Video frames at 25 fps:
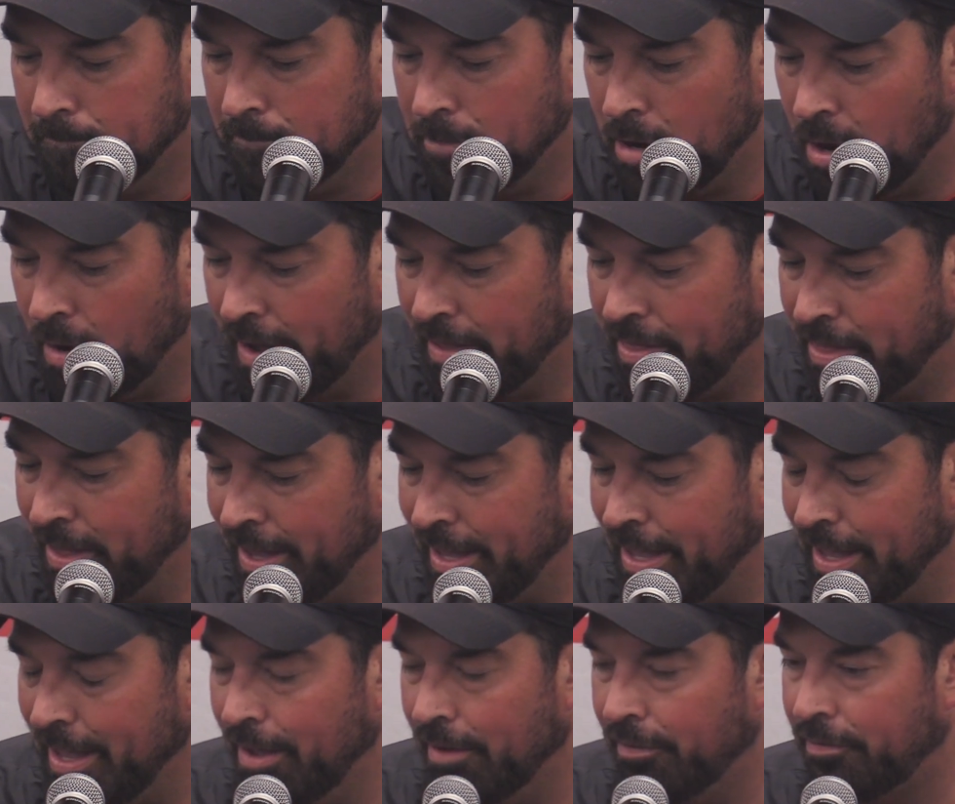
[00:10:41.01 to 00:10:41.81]
you know, I
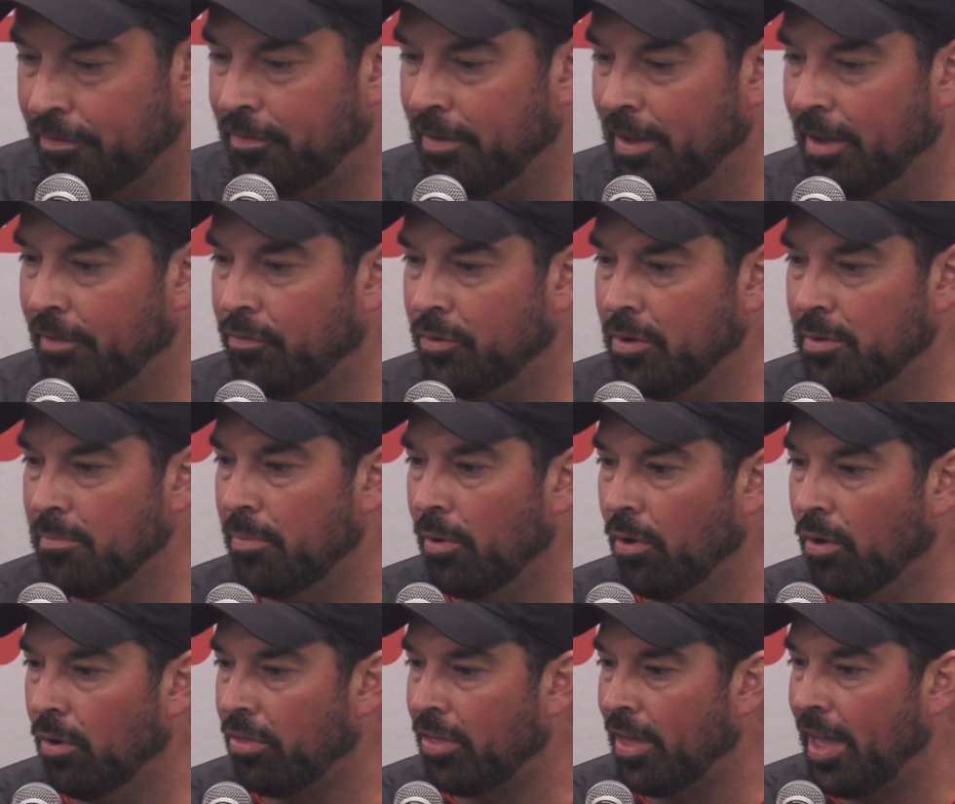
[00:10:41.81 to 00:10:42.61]
think if we
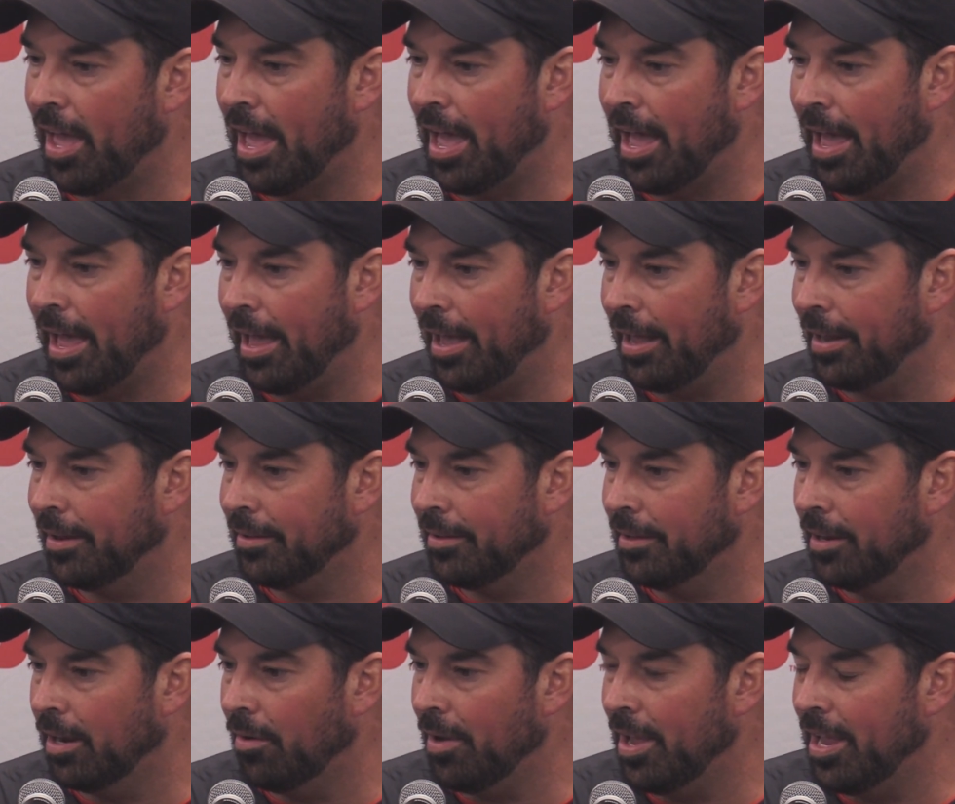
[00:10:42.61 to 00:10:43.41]
both
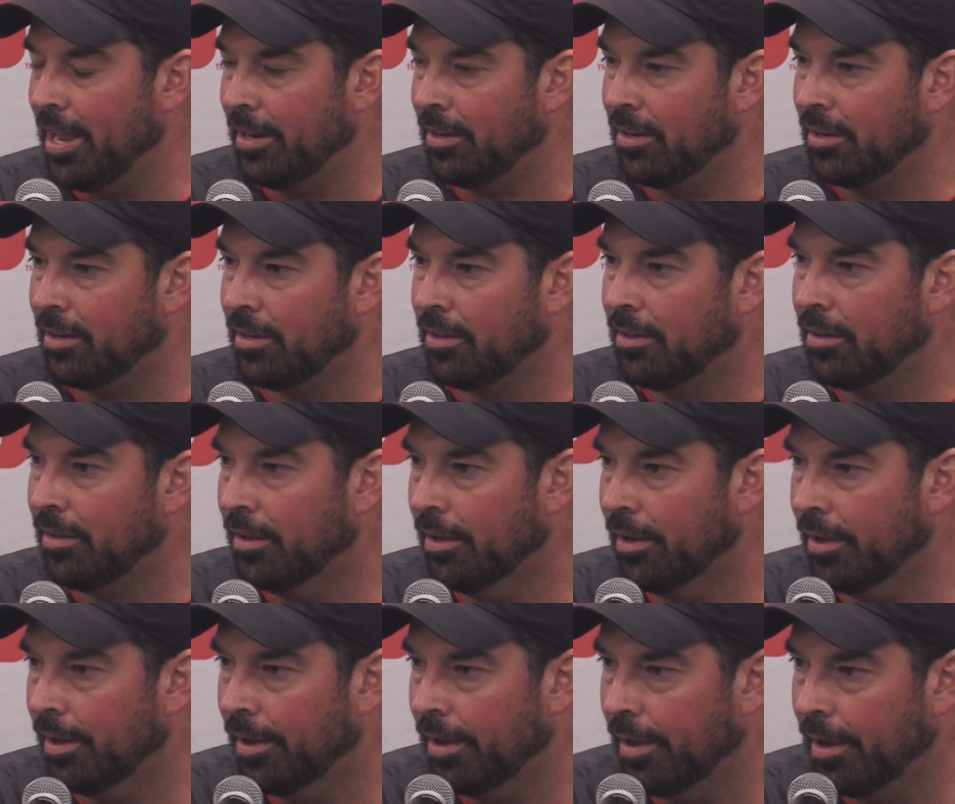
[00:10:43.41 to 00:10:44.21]
had, you know, eight
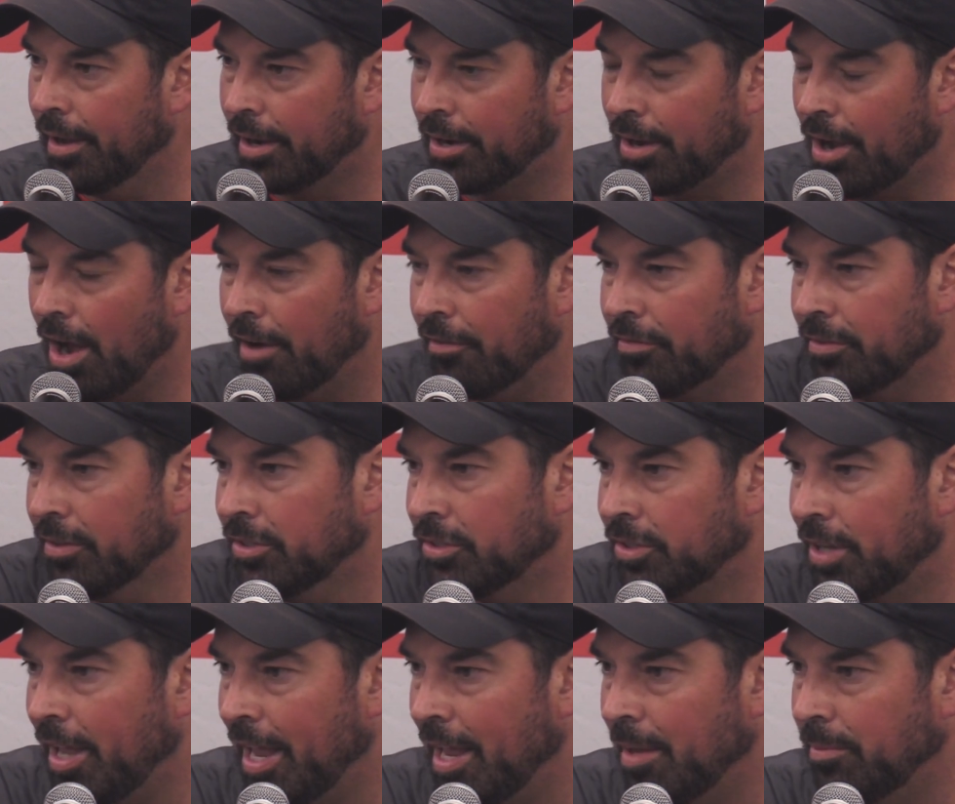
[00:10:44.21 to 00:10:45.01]

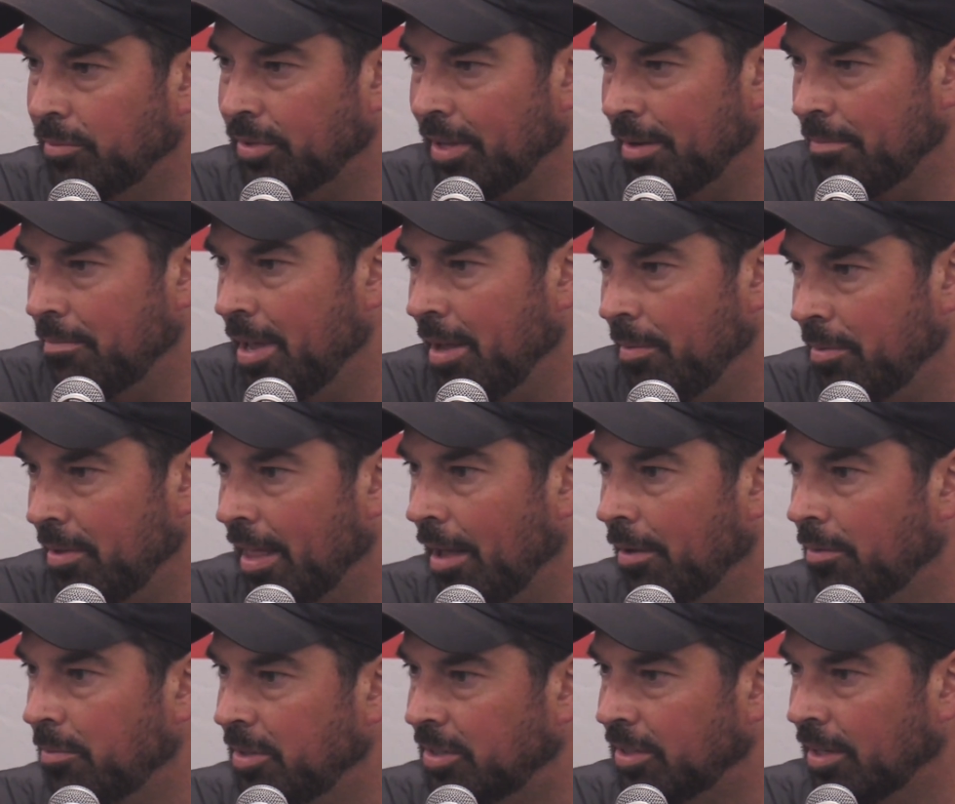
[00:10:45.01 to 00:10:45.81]
conference games, then maybe
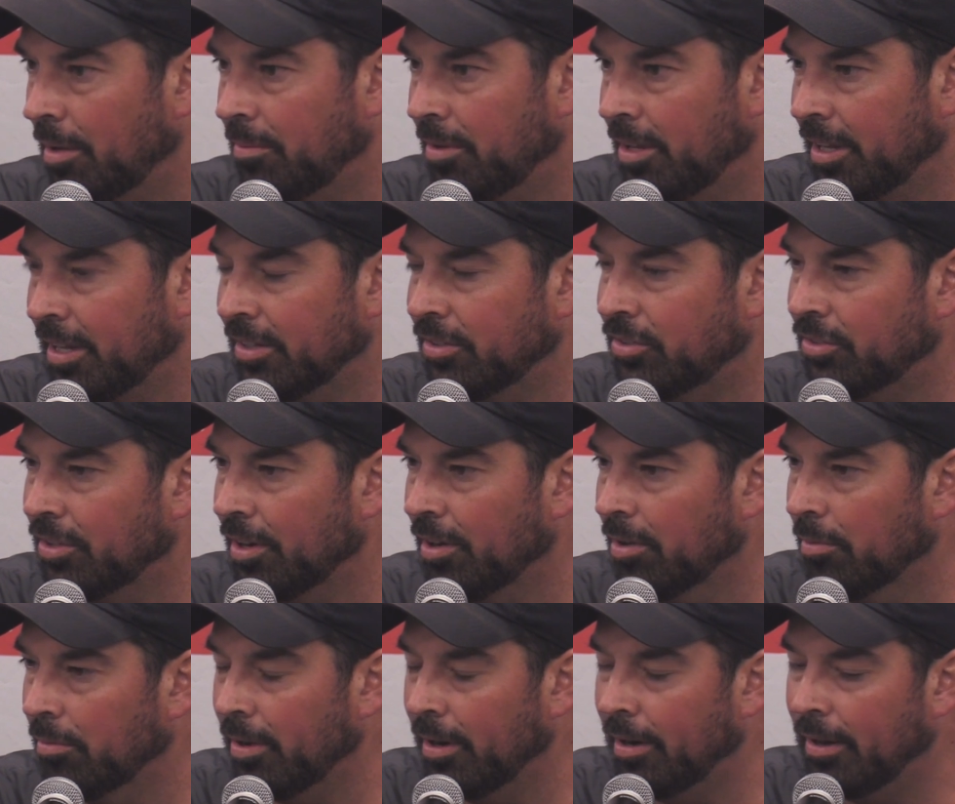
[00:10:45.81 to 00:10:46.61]
that would be something to
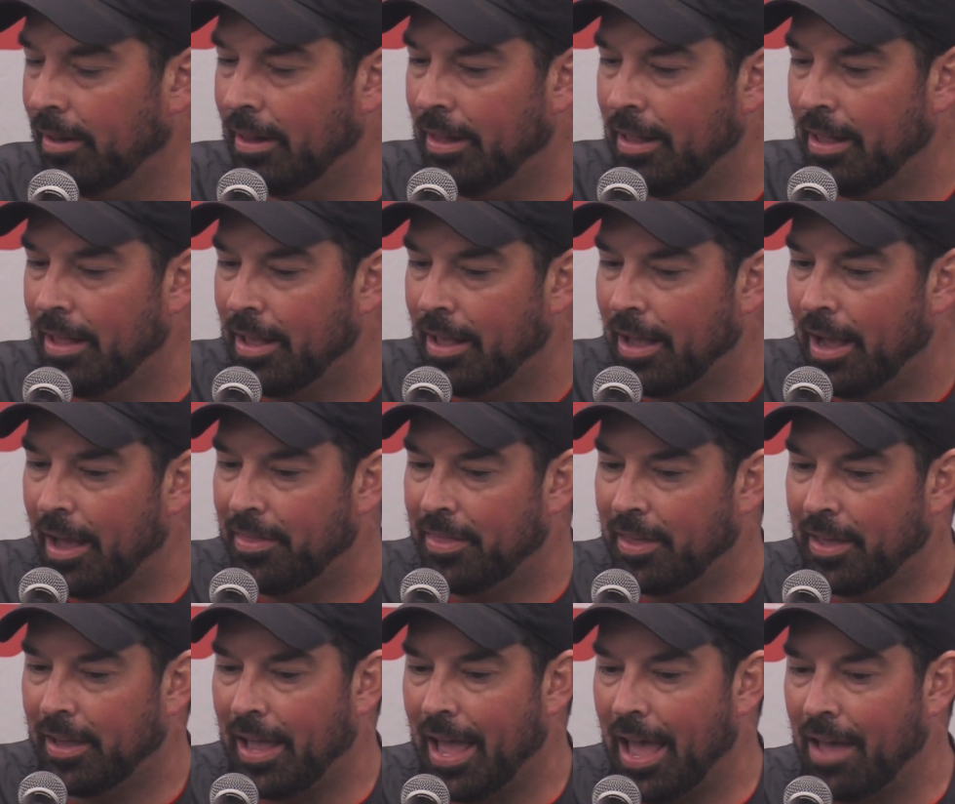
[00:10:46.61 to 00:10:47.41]
consider. But I
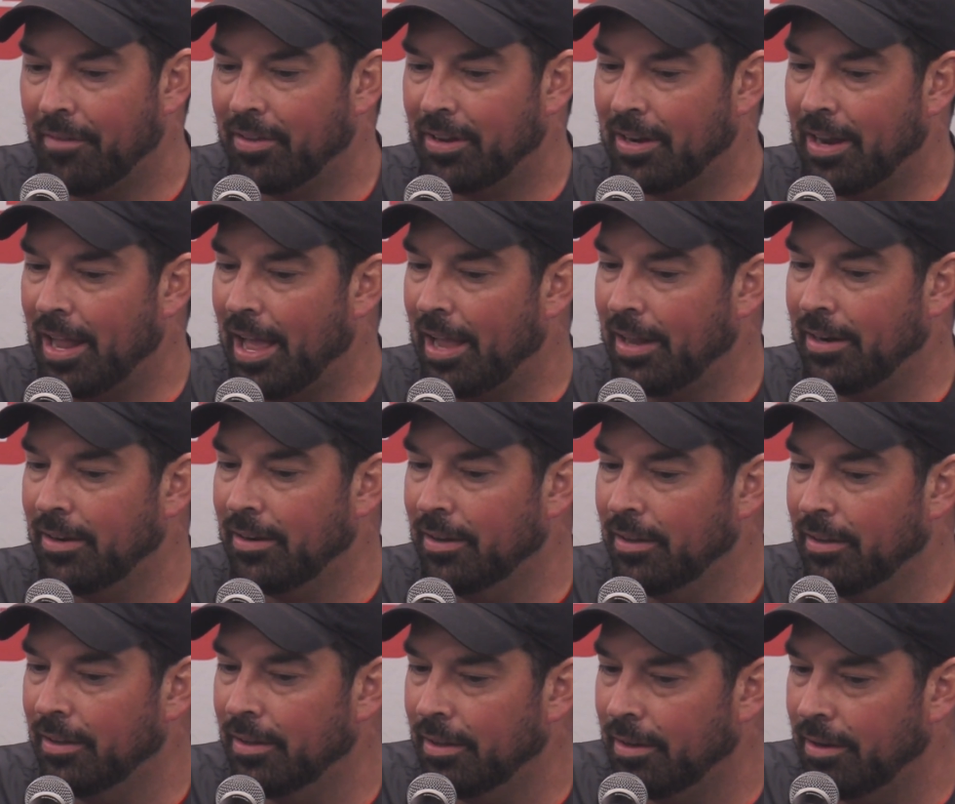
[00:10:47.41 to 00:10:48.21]
think having
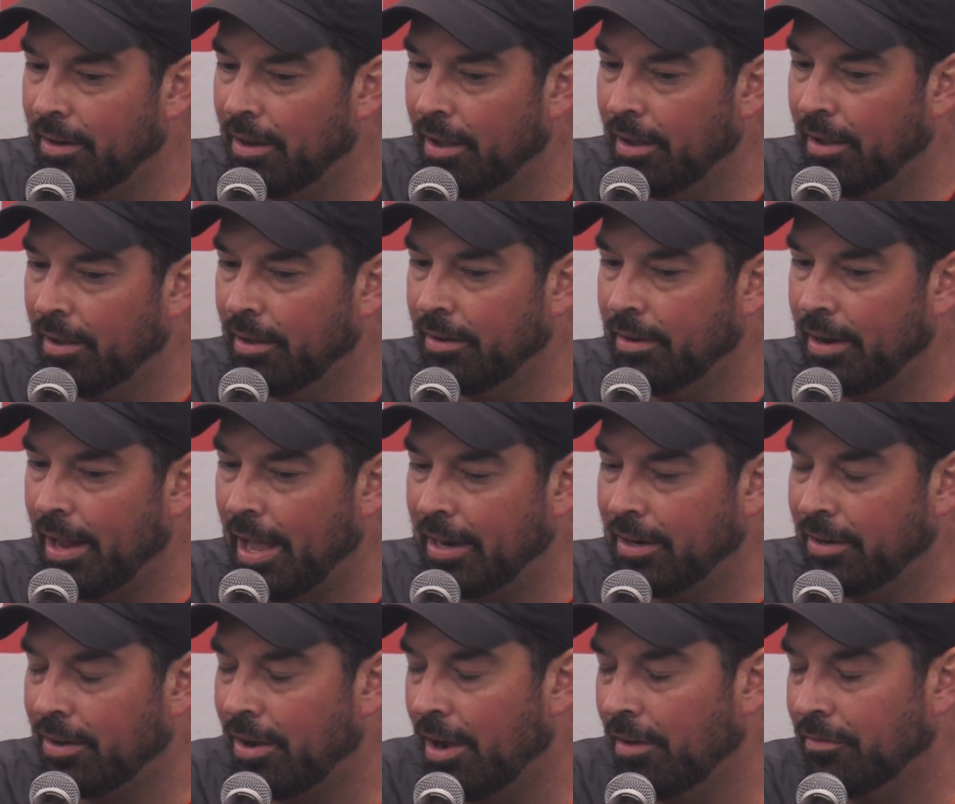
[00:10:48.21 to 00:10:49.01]

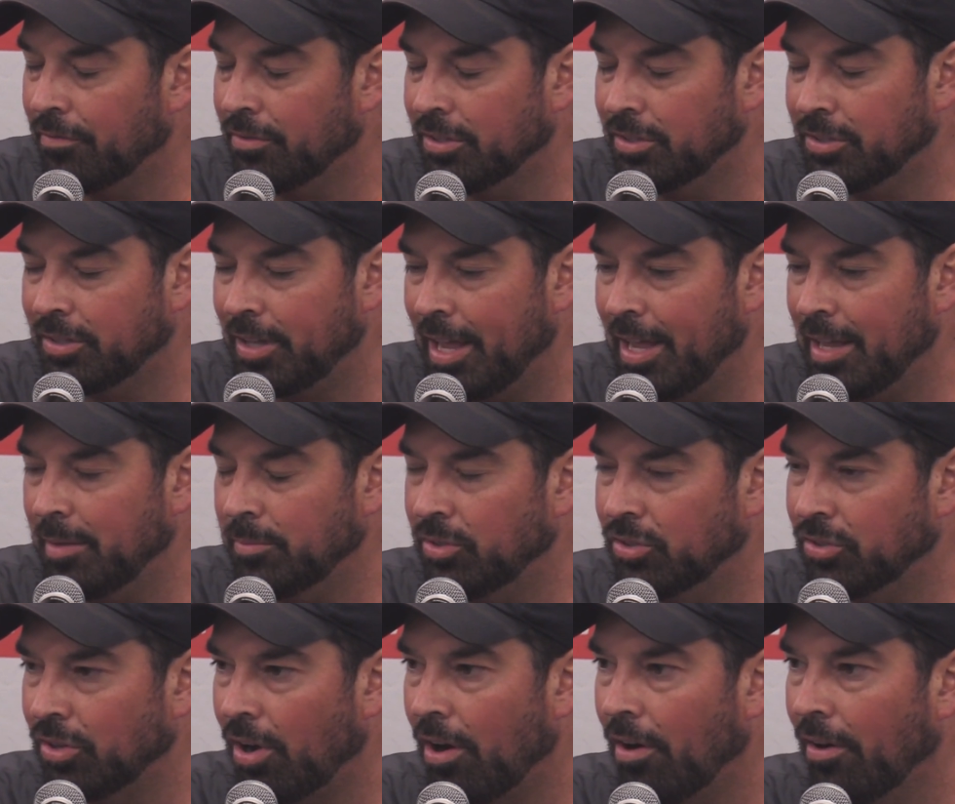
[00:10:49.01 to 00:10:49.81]
nine conference
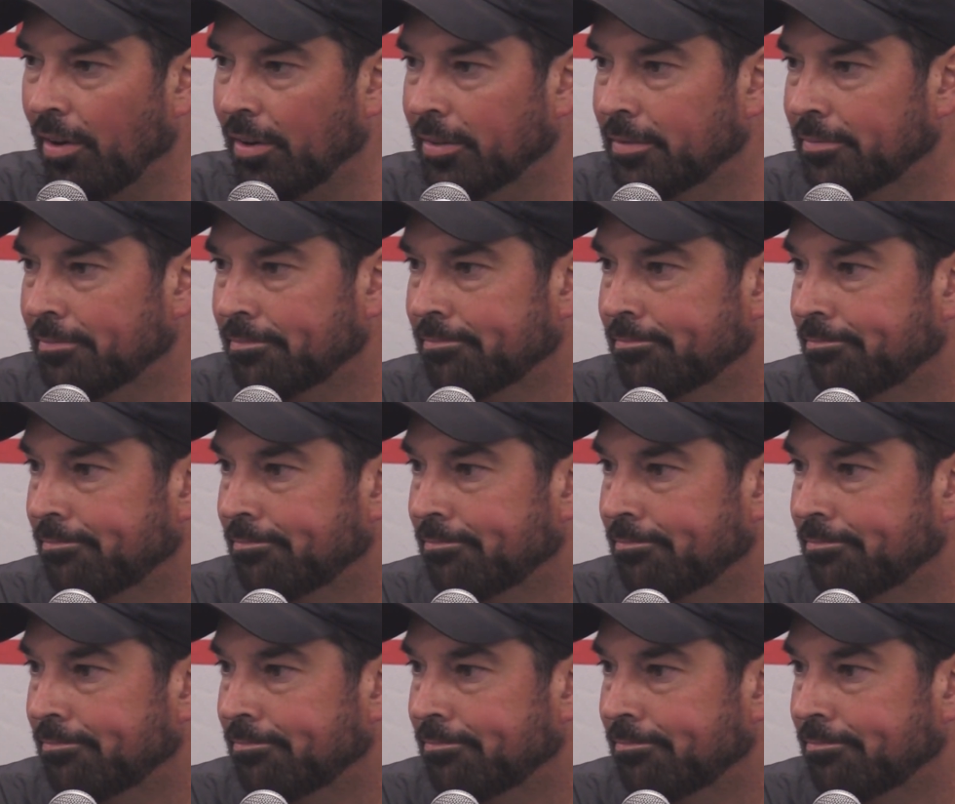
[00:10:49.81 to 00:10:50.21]
games is hard.